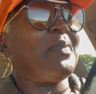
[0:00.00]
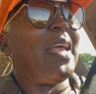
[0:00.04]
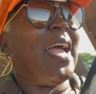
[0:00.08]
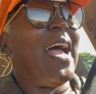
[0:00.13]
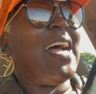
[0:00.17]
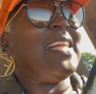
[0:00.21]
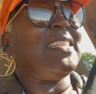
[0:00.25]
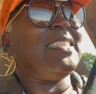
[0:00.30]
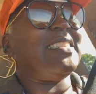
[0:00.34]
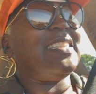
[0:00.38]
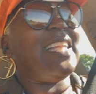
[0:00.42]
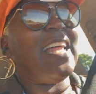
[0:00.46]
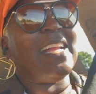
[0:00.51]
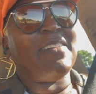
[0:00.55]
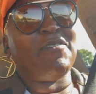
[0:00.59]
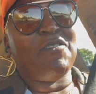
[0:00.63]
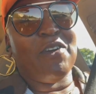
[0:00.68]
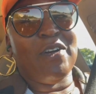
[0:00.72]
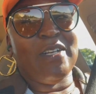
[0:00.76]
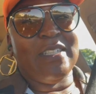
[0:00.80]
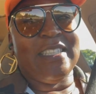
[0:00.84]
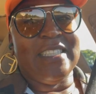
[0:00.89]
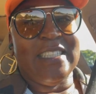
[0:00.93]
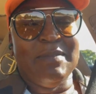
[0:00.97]
I just like
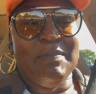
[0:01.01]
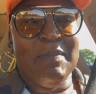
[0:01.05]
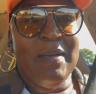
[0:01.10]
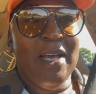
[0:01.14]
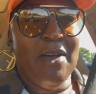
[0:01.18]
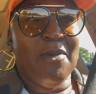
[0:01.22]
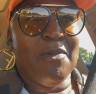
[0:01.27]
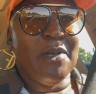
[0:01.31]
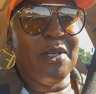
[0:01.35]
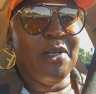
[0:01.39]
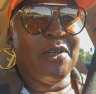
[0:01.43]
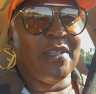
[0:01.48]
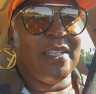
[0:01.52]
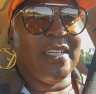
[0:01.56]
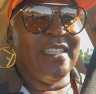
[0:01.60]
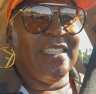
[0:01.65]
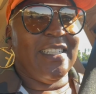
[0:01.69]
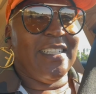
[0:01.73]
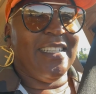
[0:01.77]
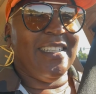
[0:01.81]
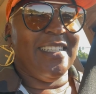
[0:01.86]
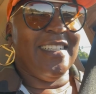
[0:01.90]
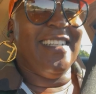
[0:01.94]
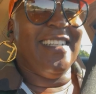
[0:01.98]
for it to smell real good.